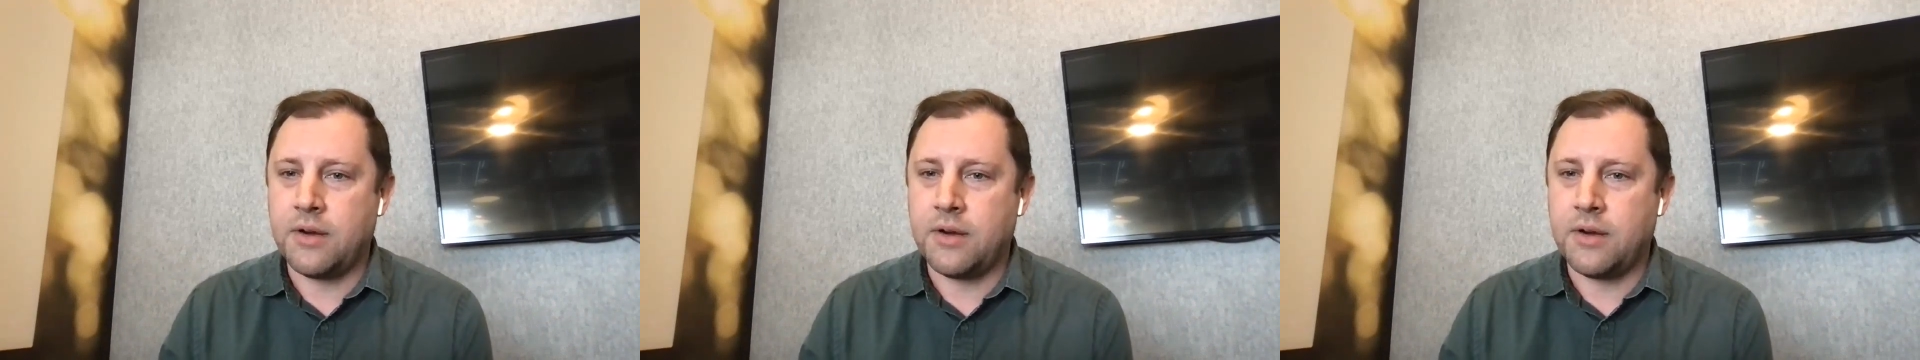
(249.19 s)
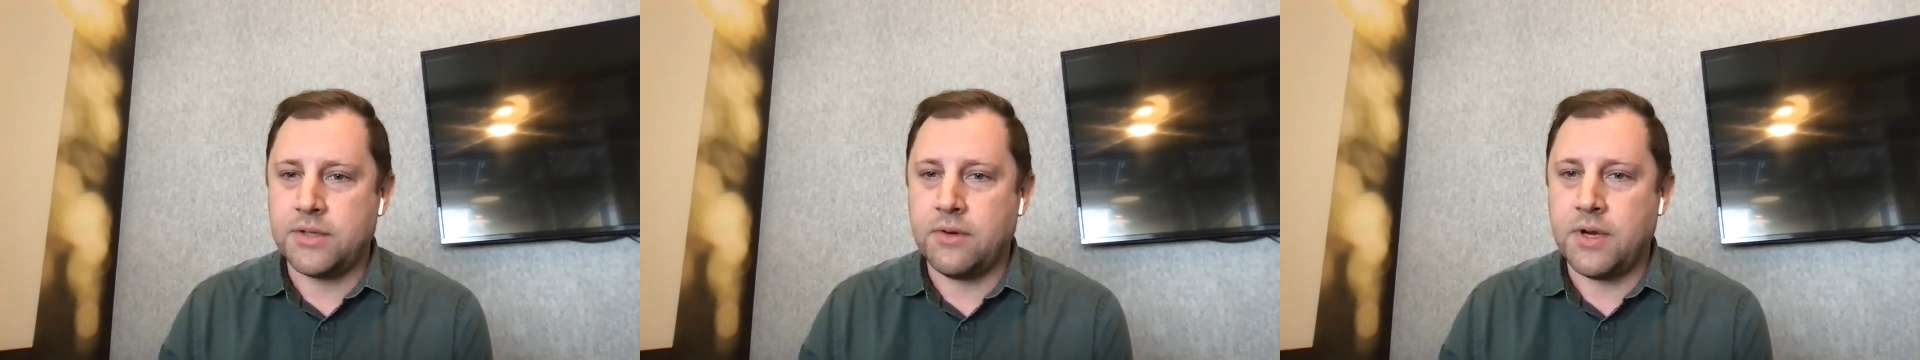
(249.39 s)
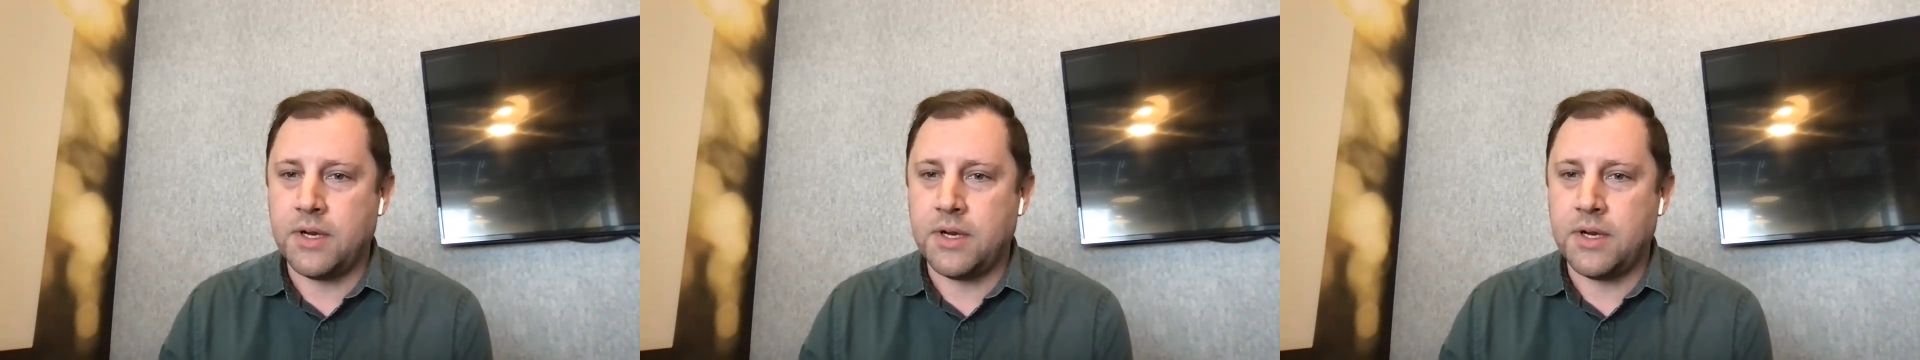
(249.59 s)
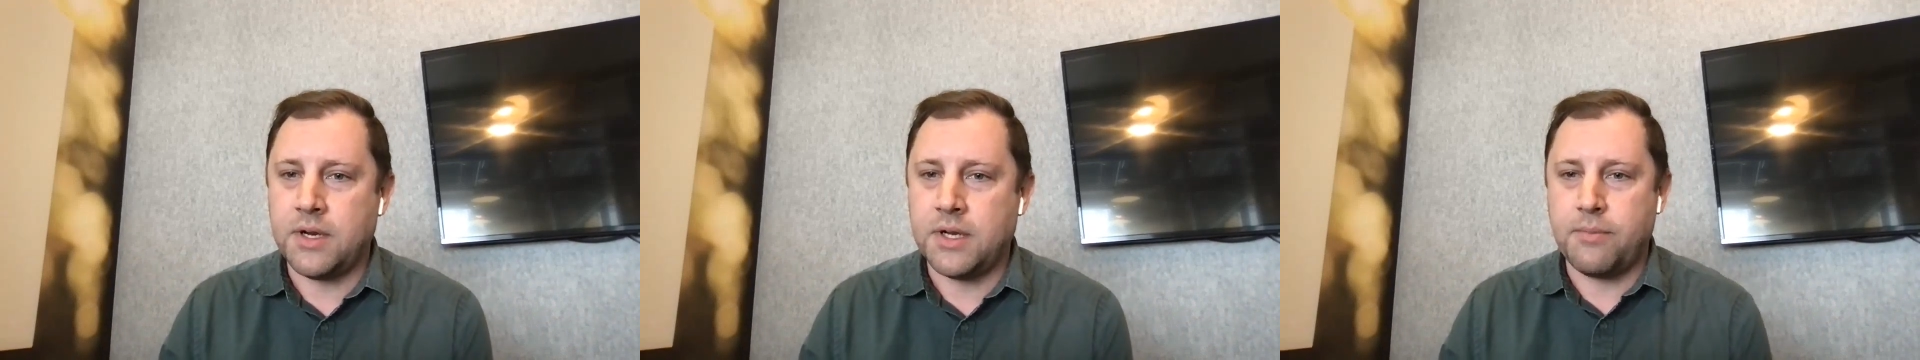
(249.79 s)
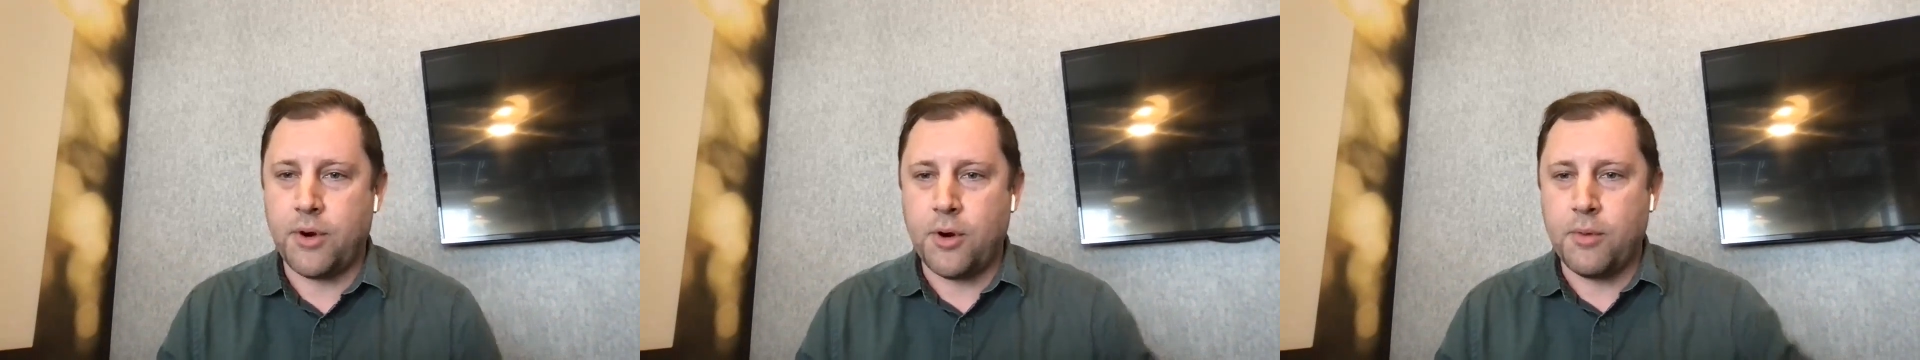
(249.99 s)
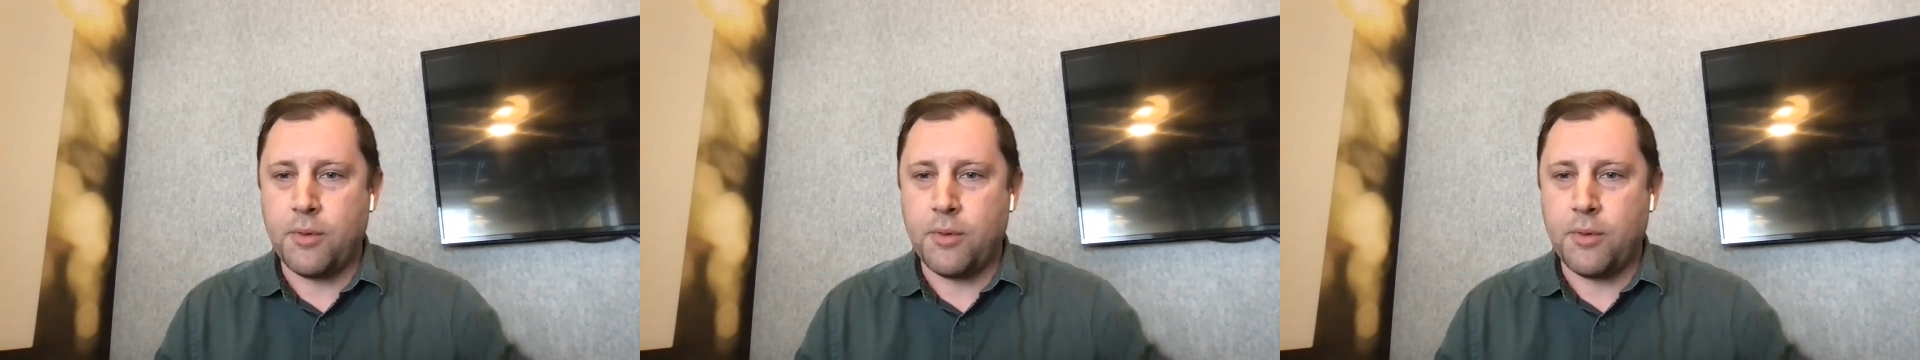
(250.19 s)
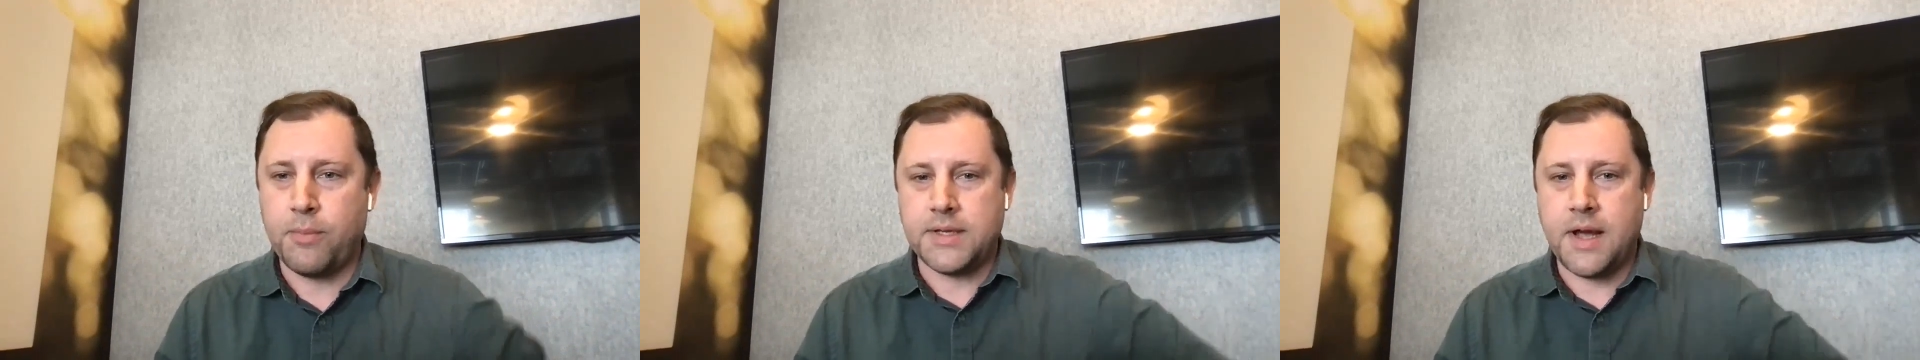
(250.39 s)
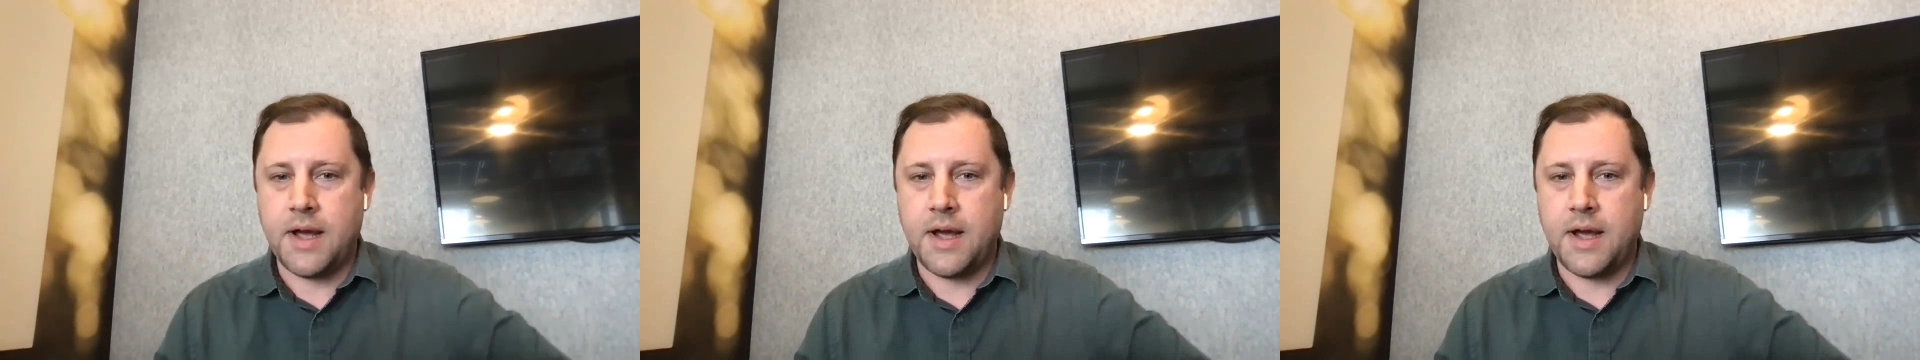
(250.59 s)
my screen at the
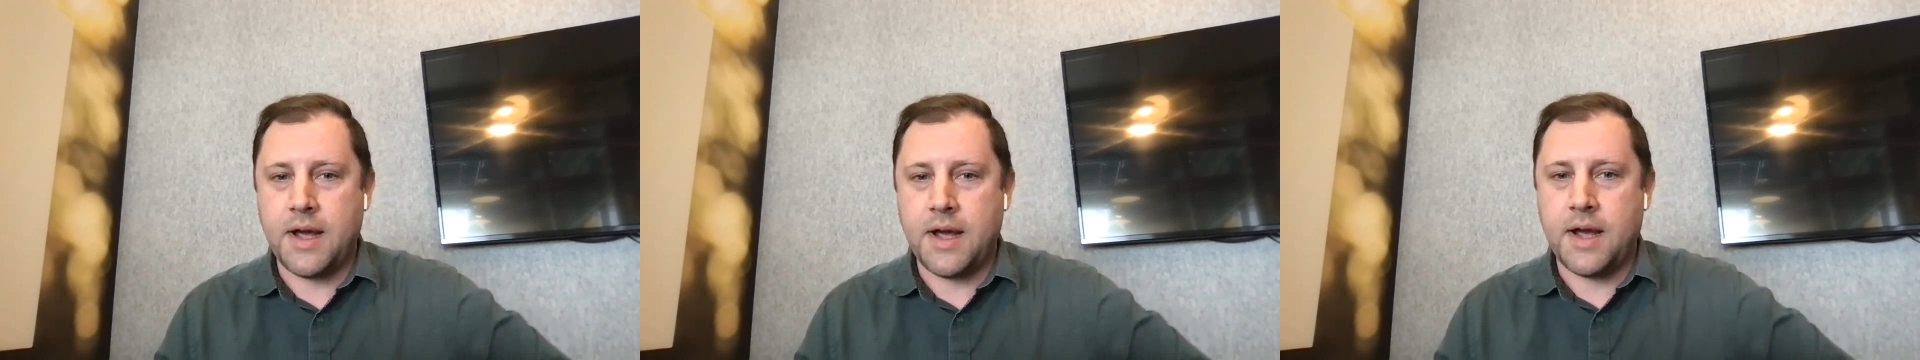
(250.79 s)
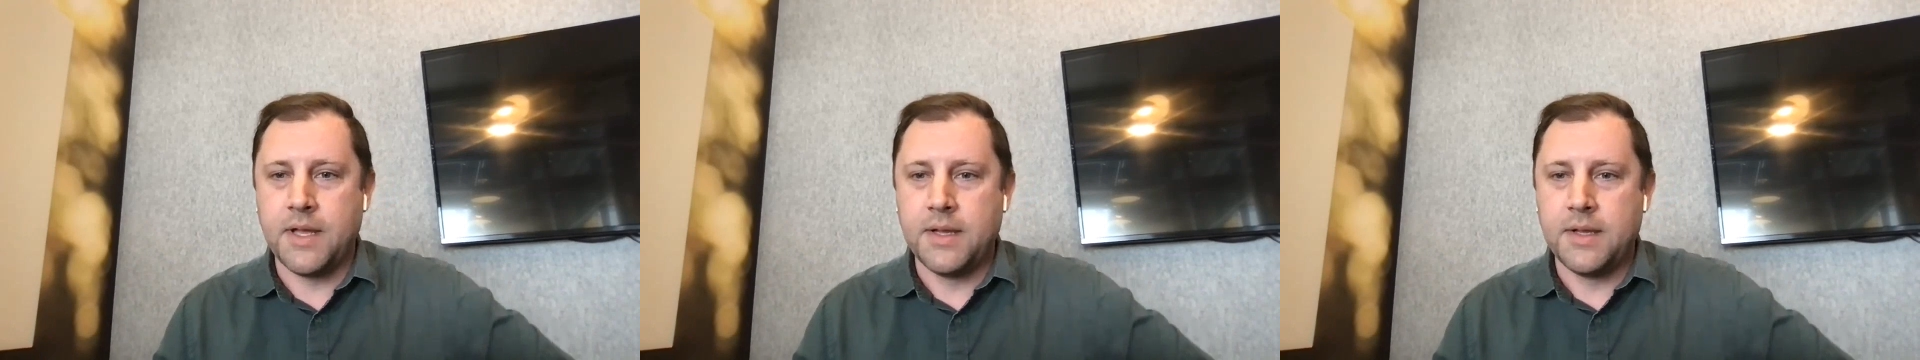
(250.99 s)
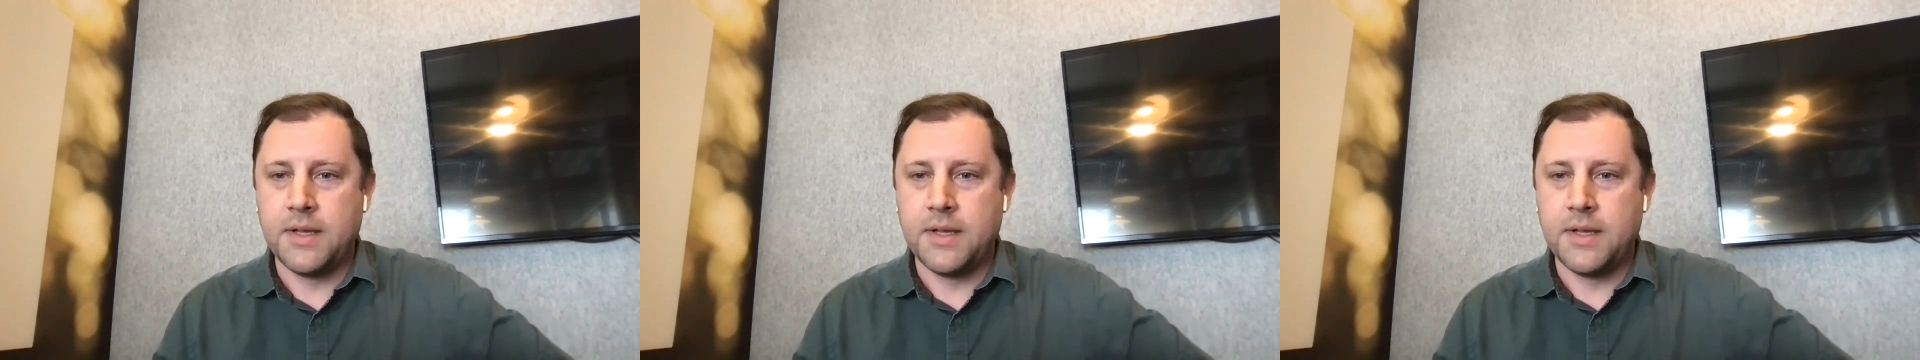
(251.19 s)
appropriate time.